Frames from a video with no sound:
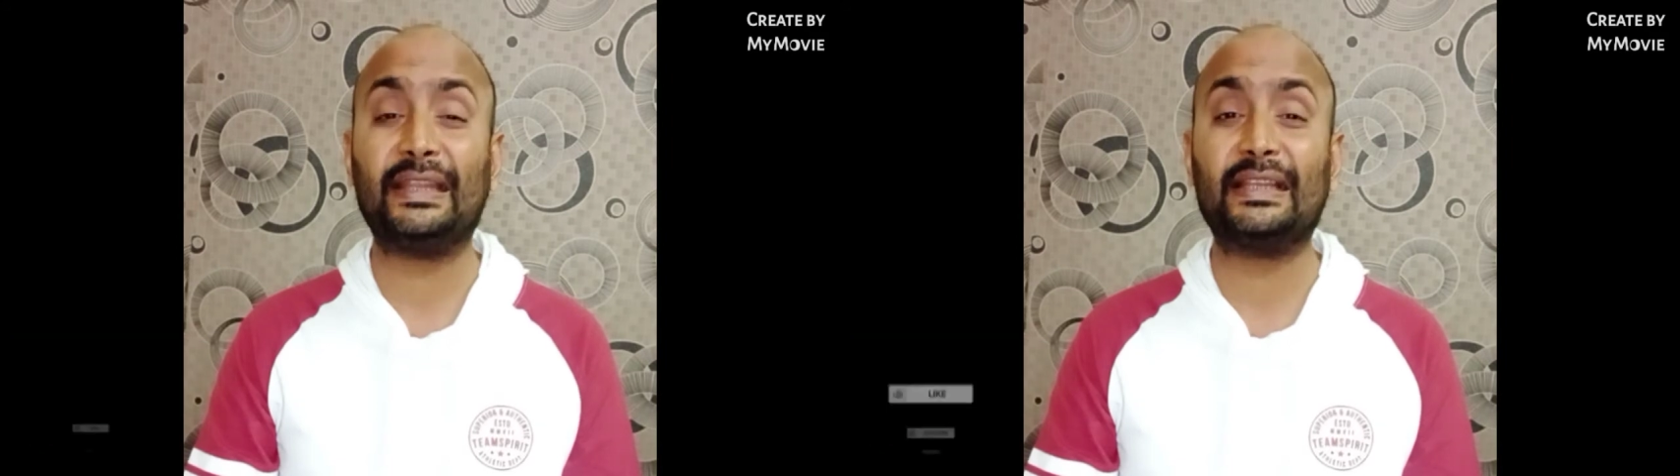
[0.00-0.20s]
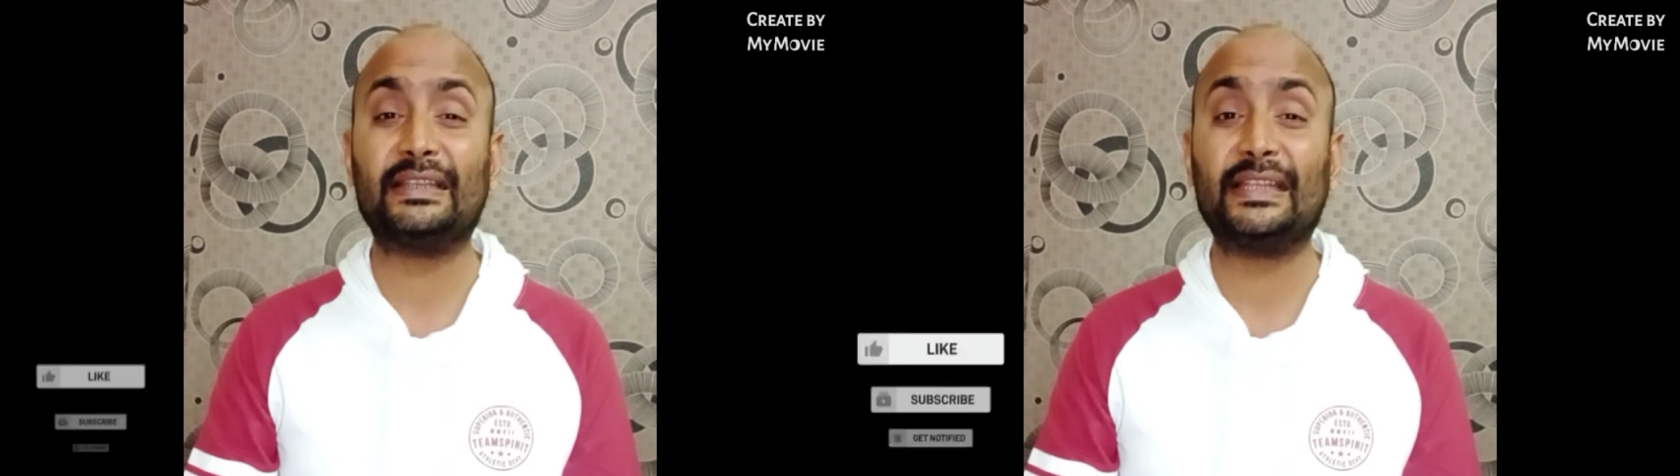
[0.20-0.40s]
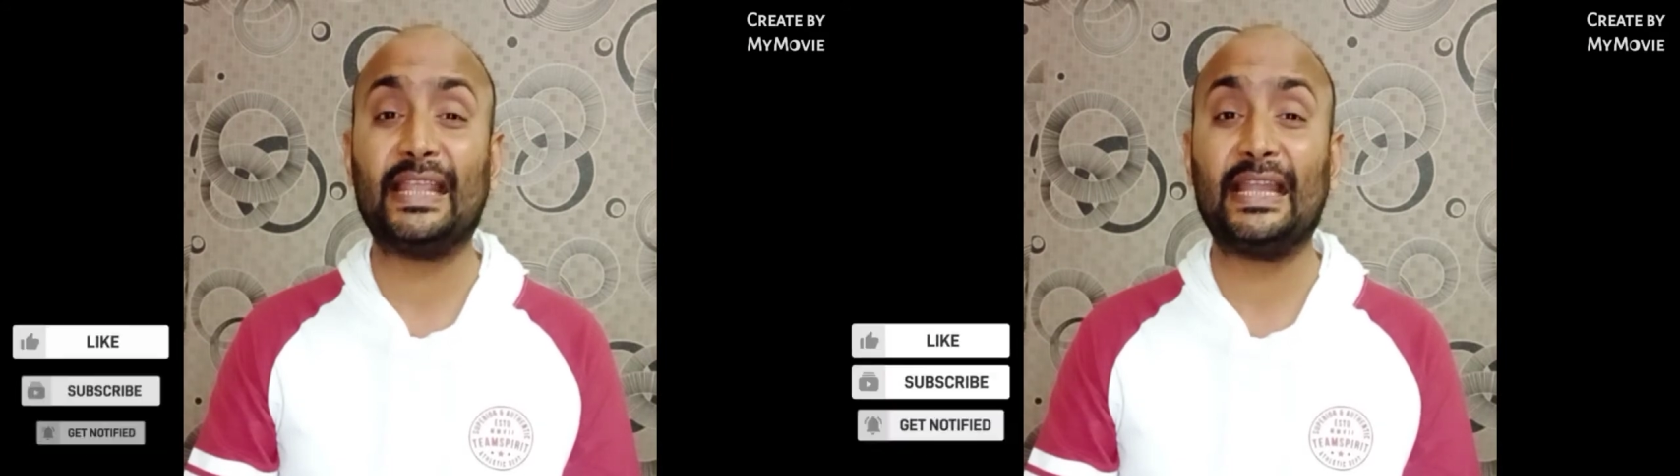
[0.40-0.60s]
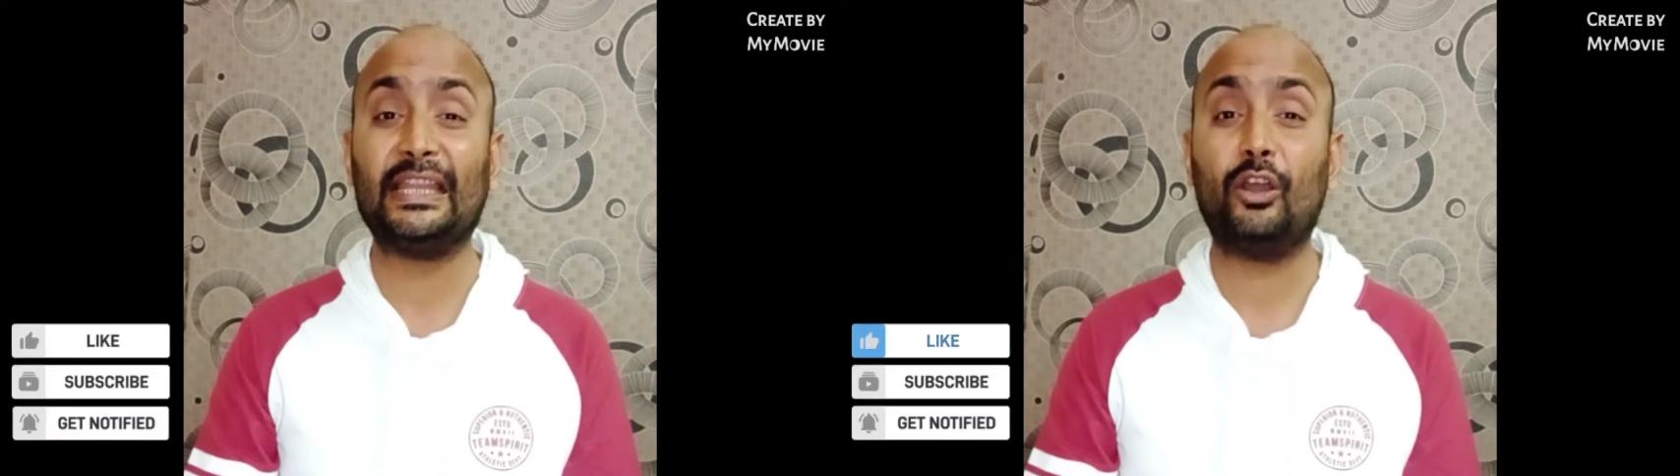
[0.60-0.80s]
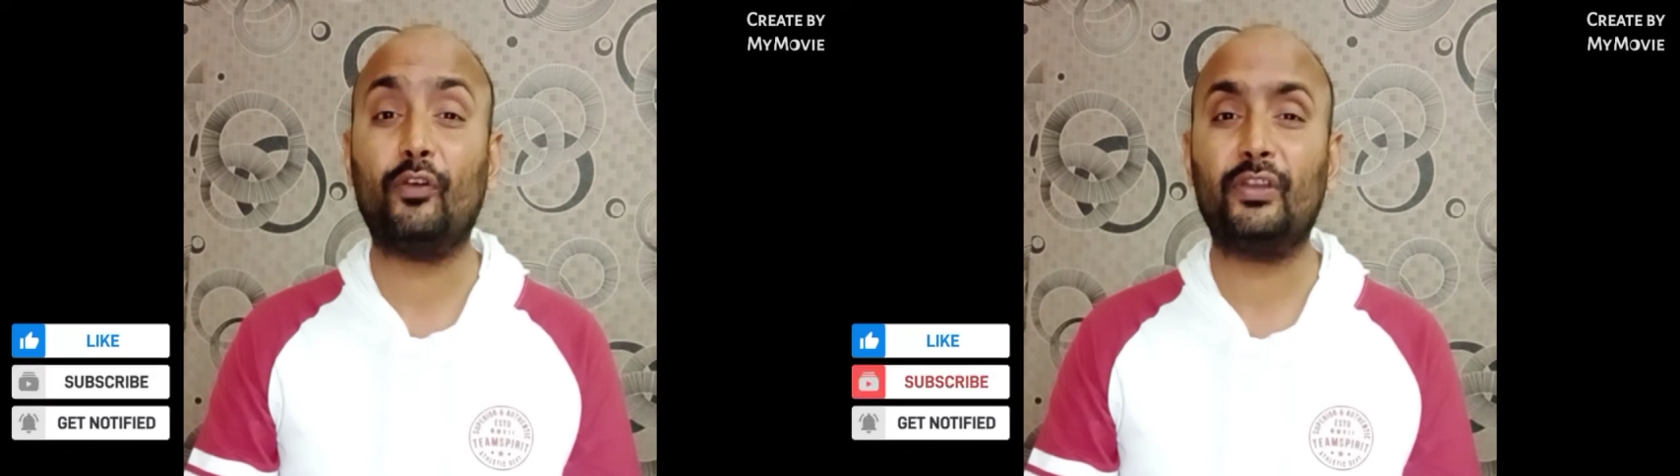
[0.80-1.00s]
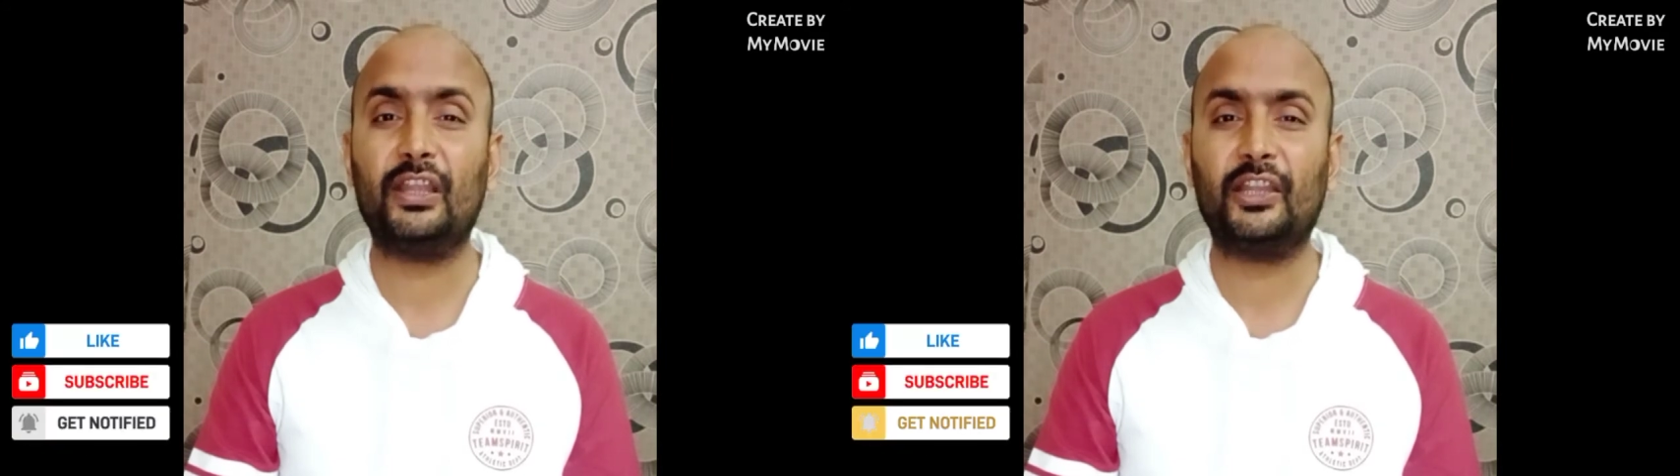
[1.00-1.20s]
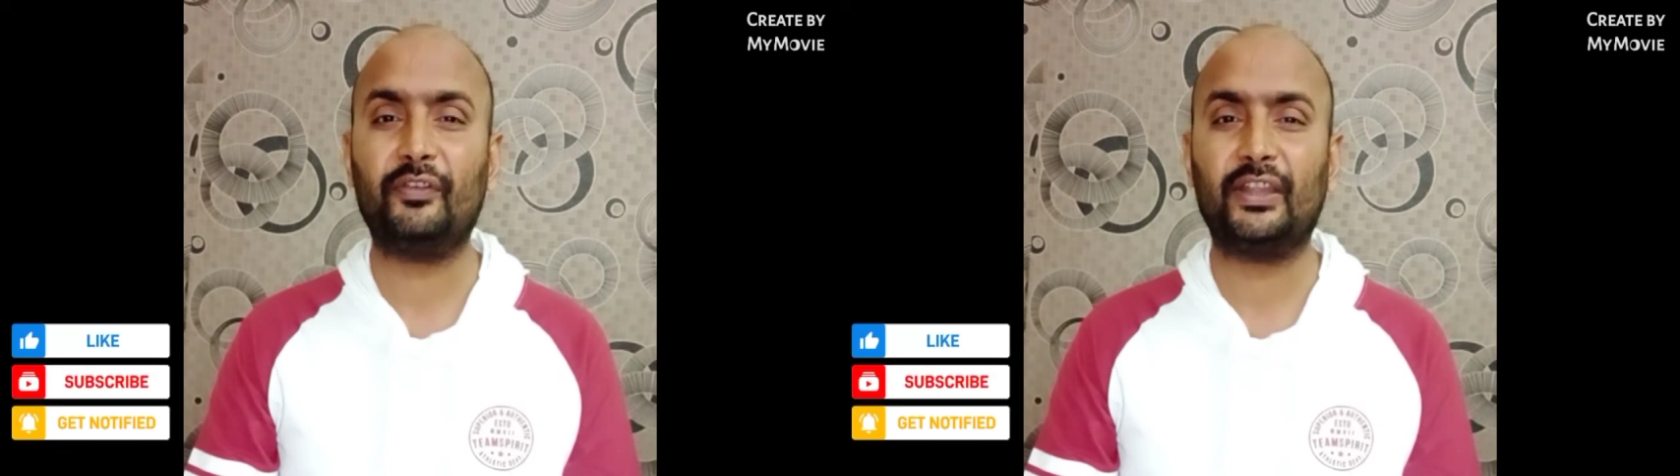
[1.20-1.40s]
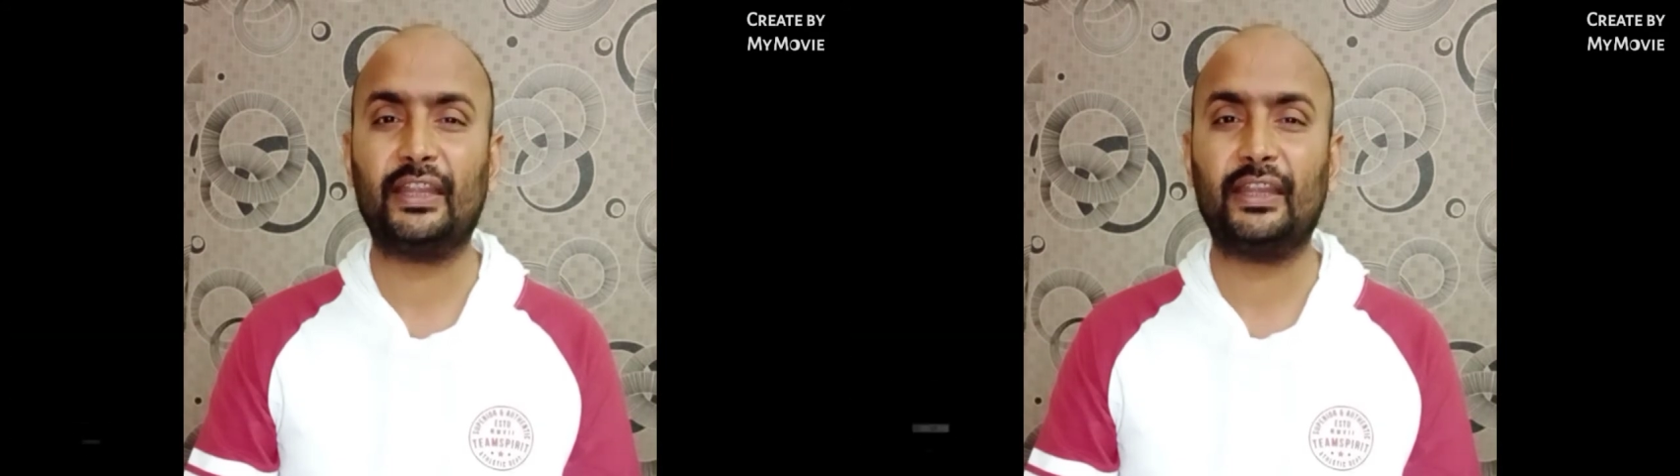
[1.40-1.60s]
the theory of
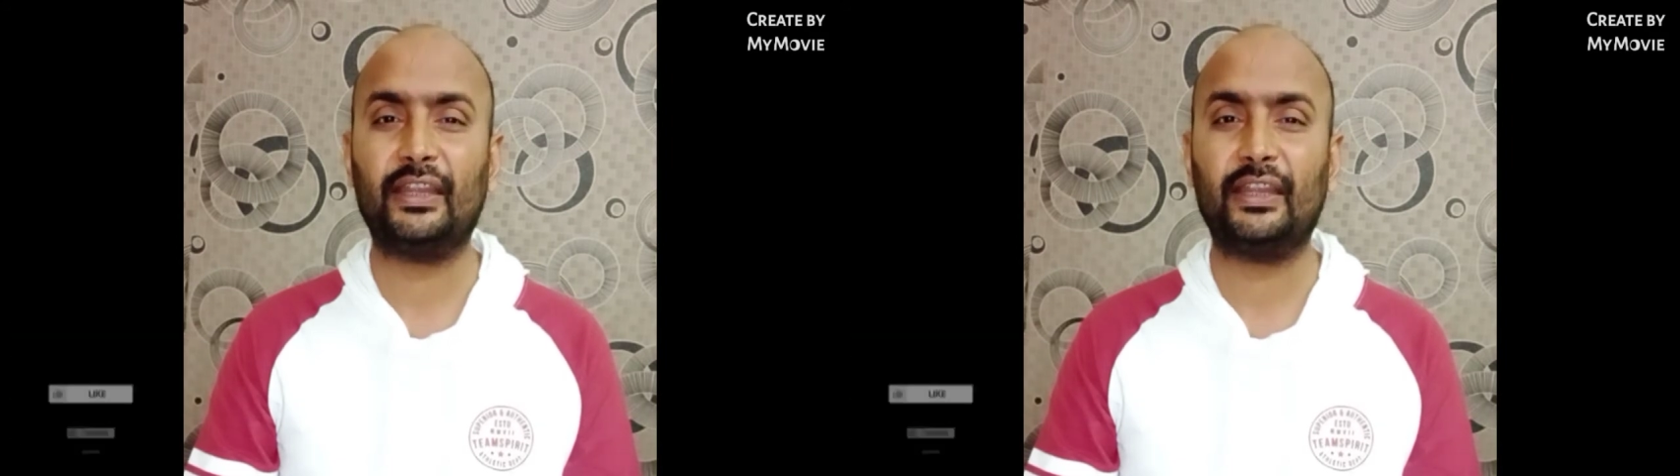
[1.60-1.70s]
relativity